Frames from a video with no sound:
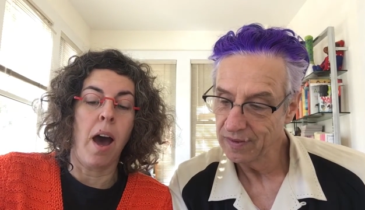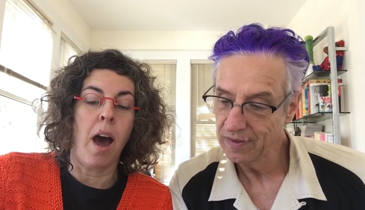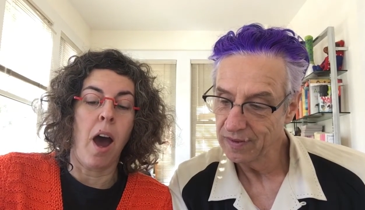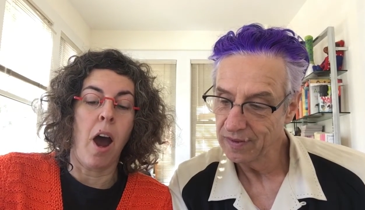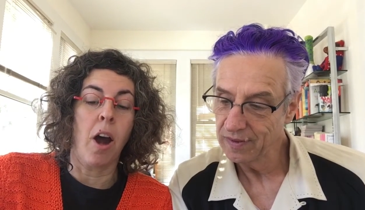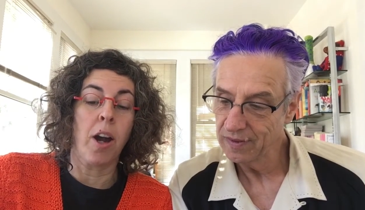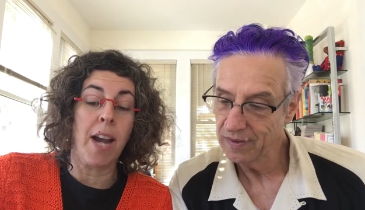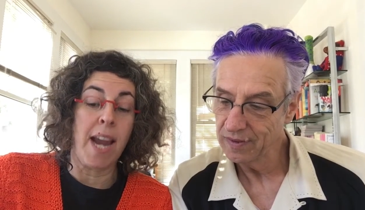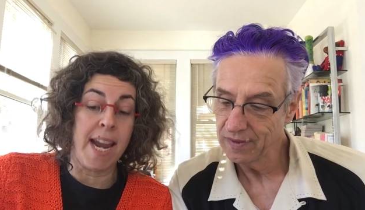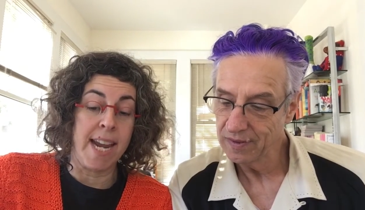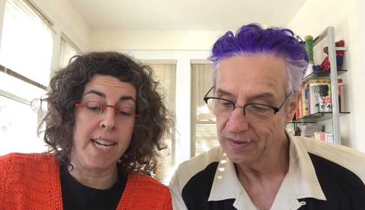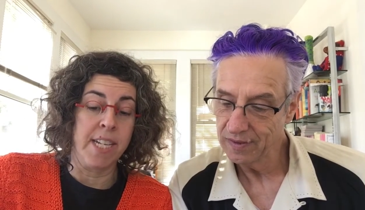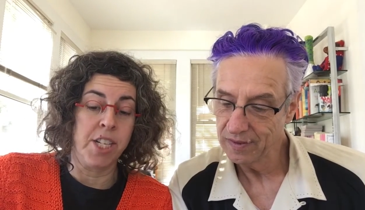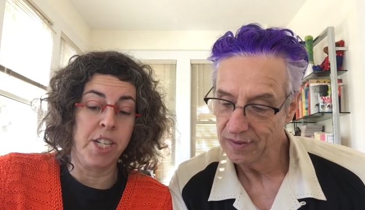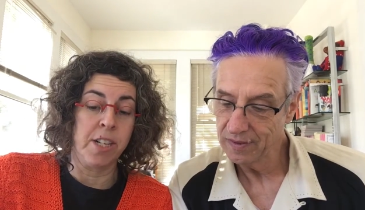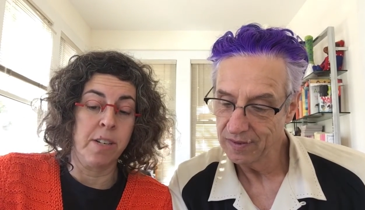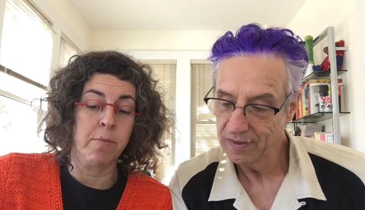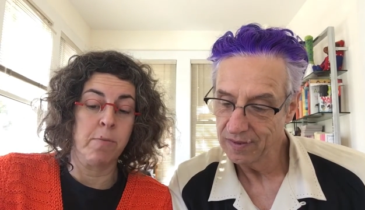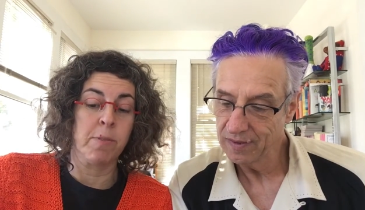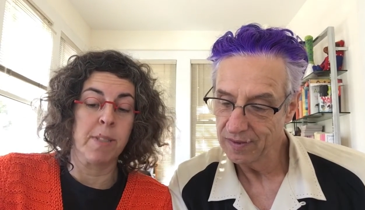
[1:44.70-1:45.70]
Speaker 1: Our
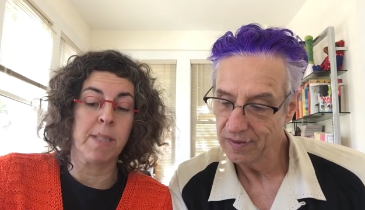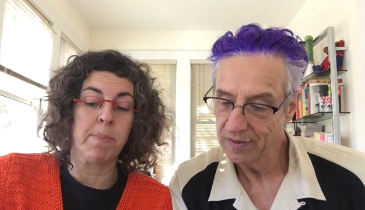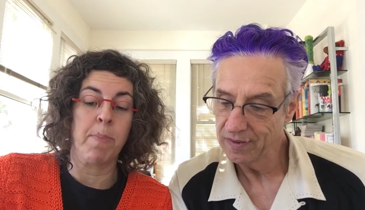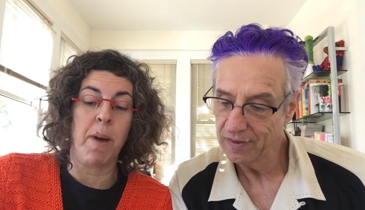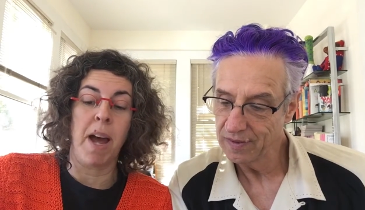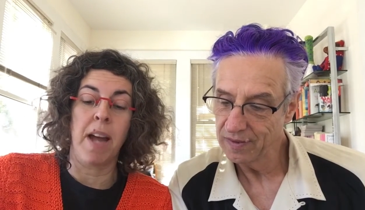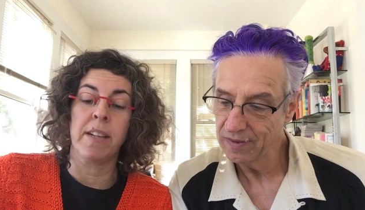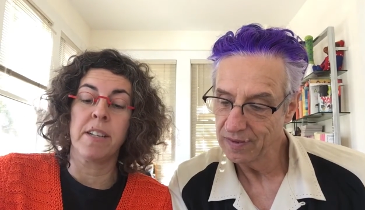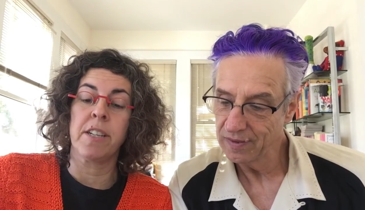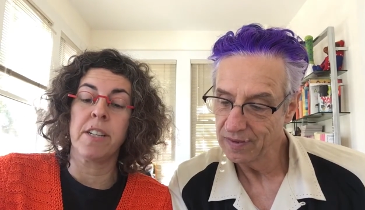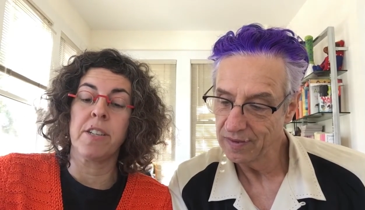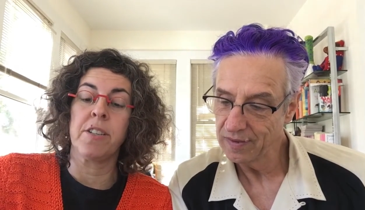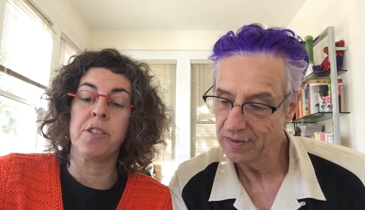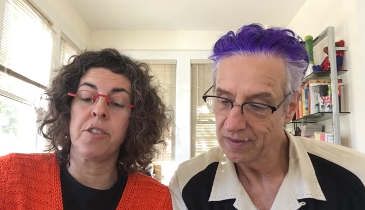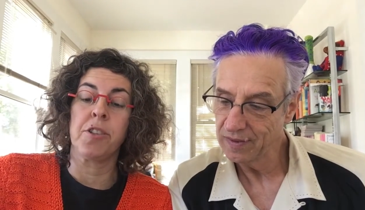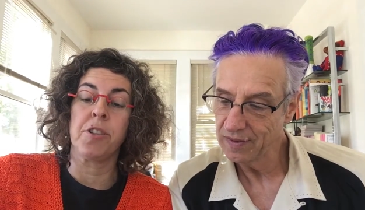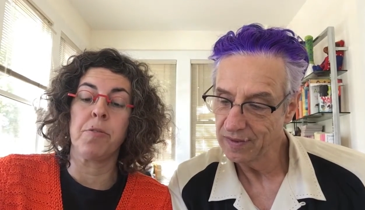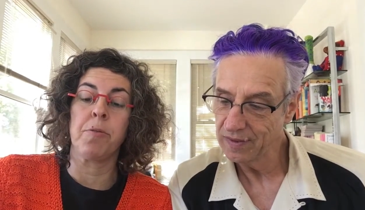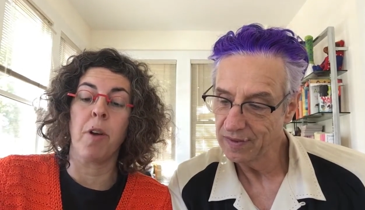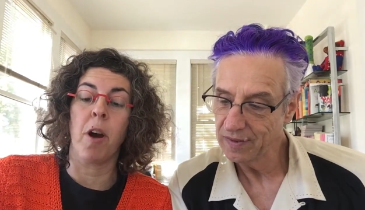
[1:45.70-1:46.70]
agent responded
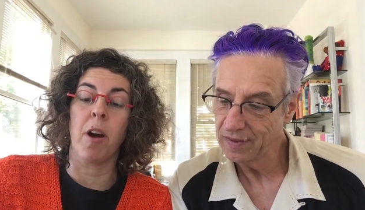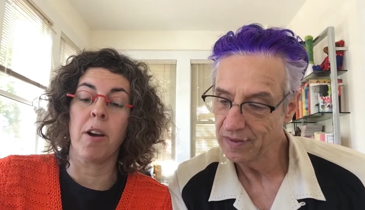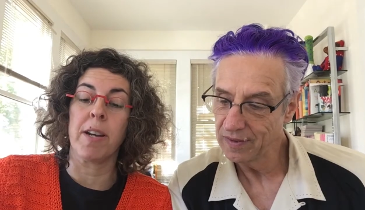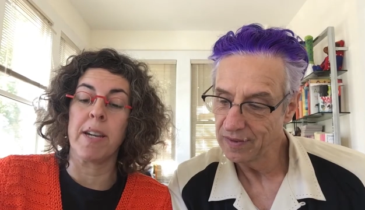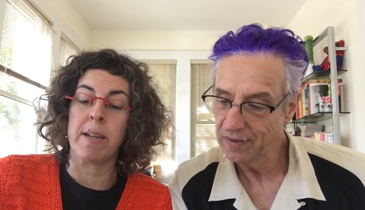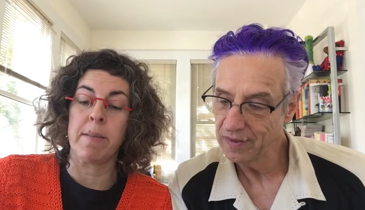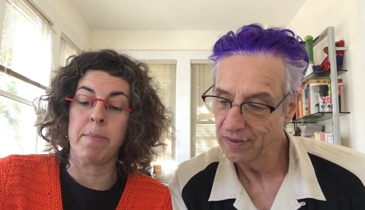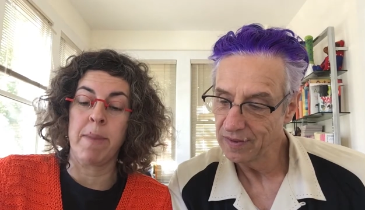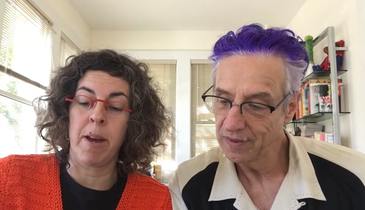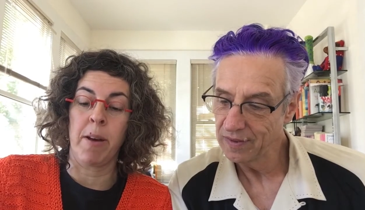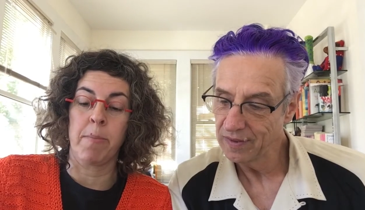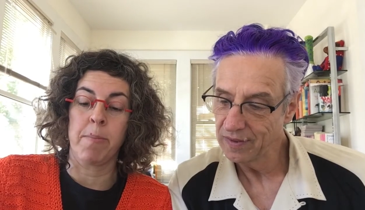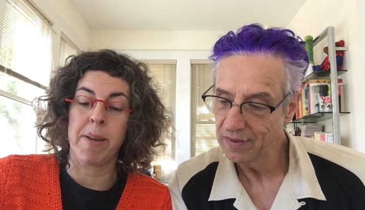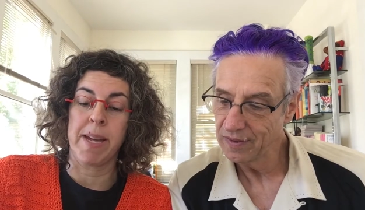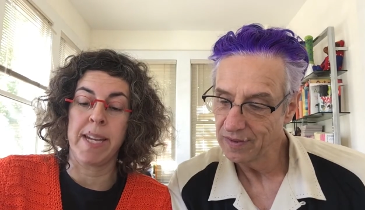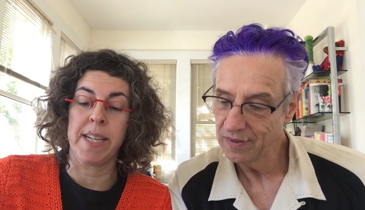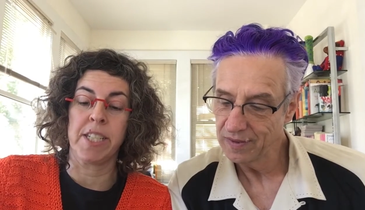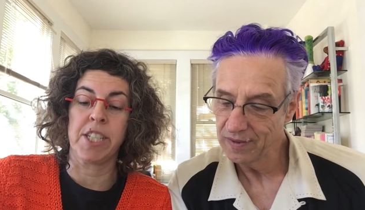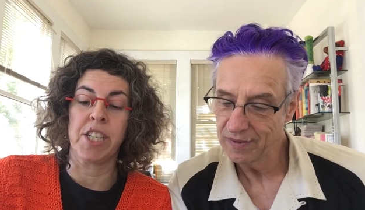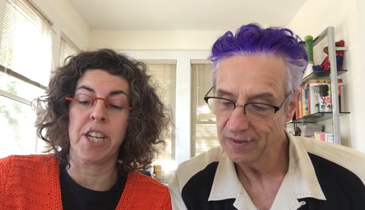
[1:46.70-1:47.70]
to our email
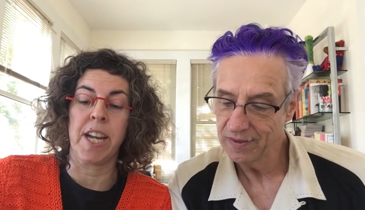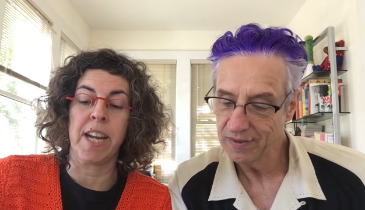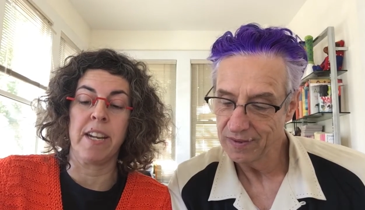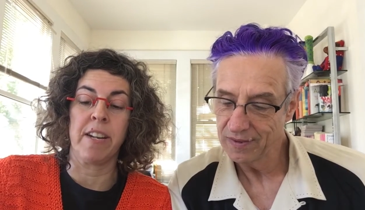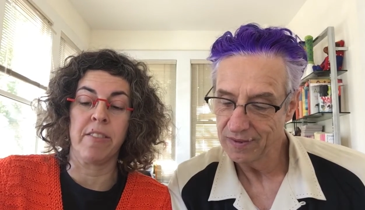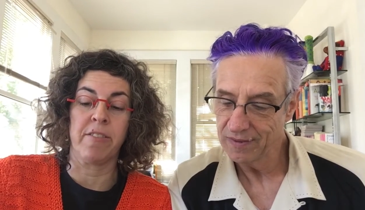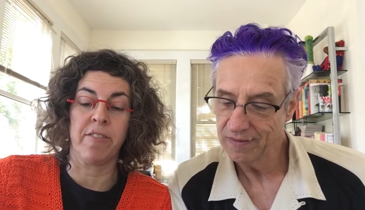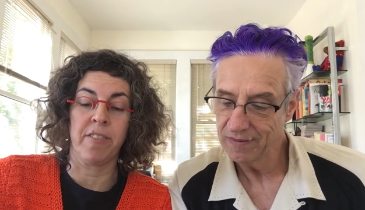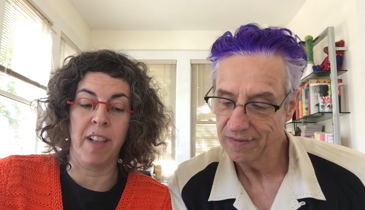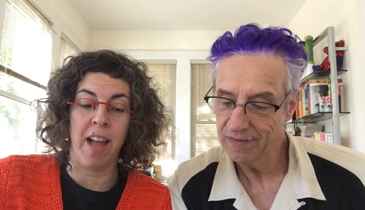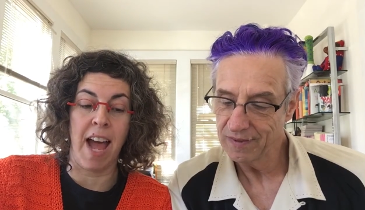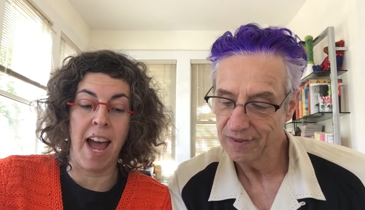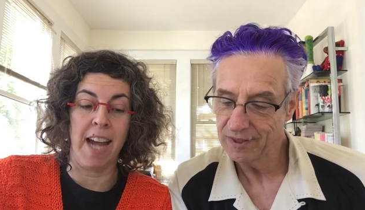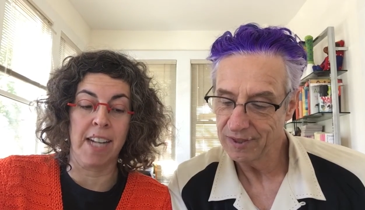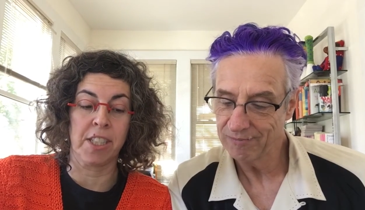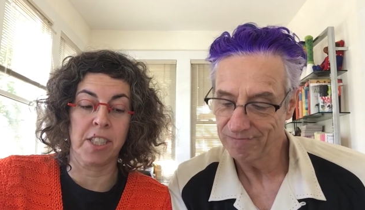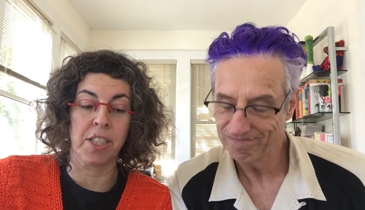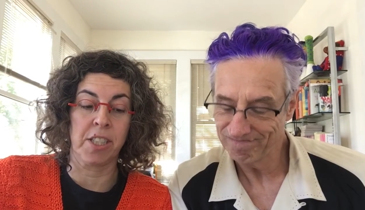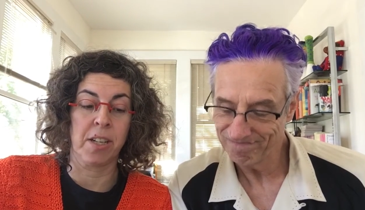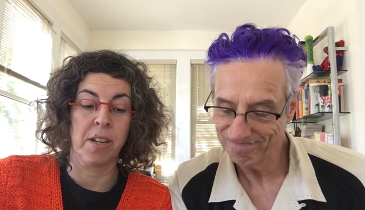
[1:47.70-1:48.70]
pitch in a
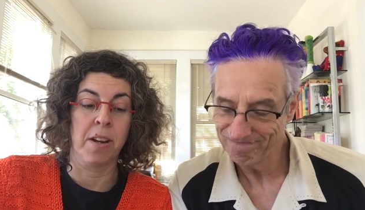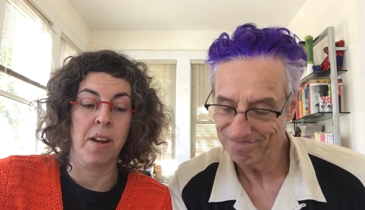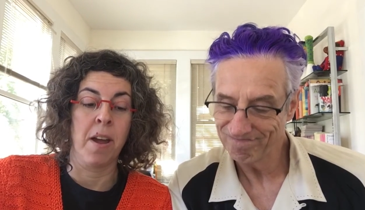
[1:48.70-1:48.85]
flash.